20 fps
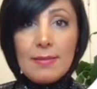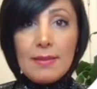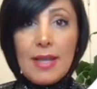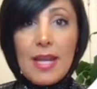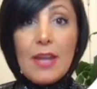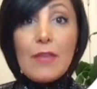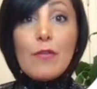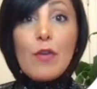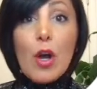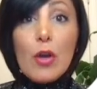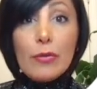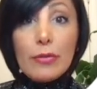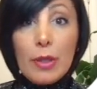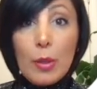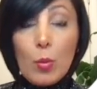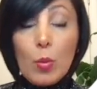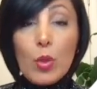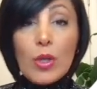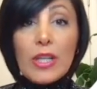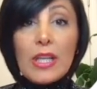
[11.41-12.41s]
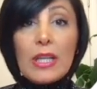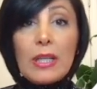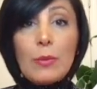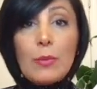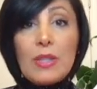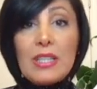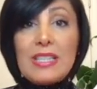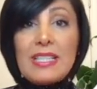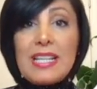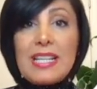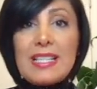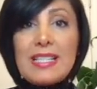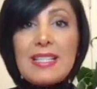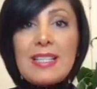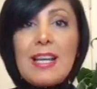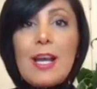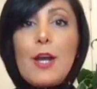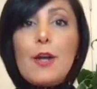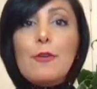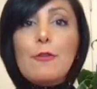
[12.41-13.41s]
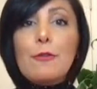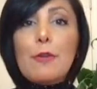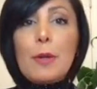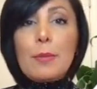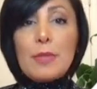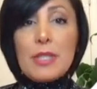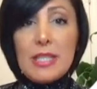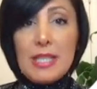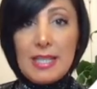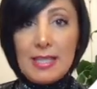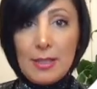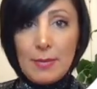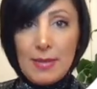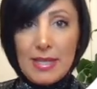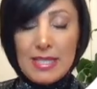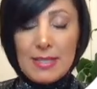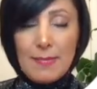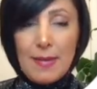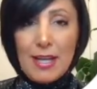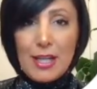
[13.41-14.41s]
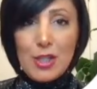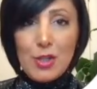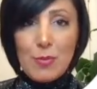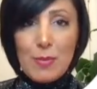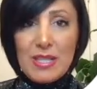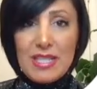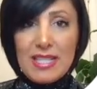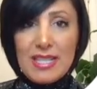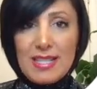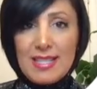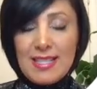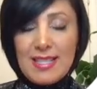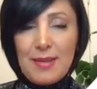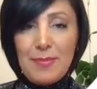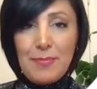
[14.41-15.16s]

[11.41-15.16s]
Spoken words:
involved in working with disk from the database management system.